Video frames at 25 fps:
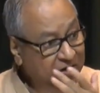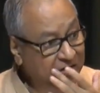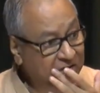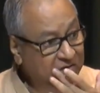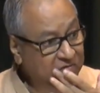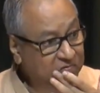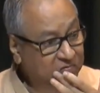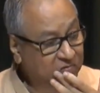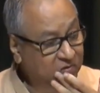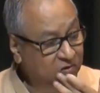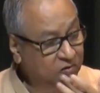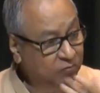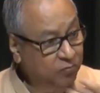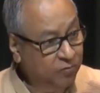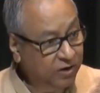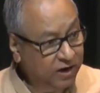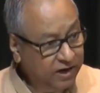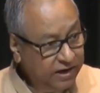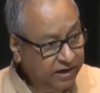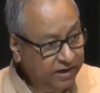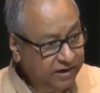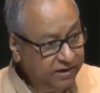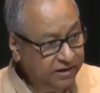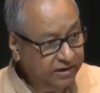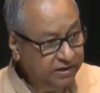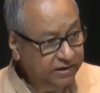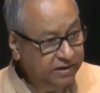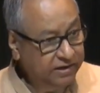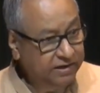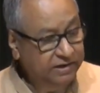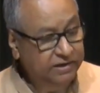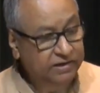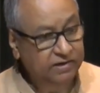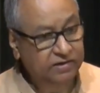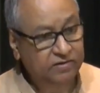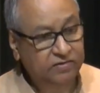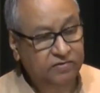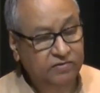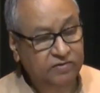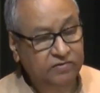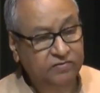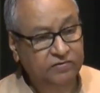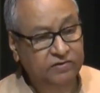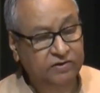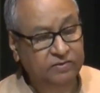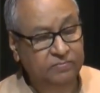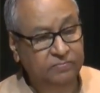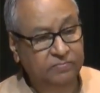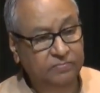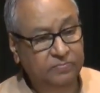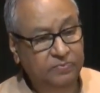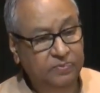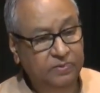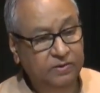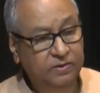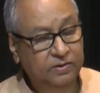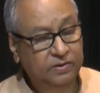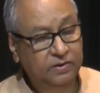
in for one integrated system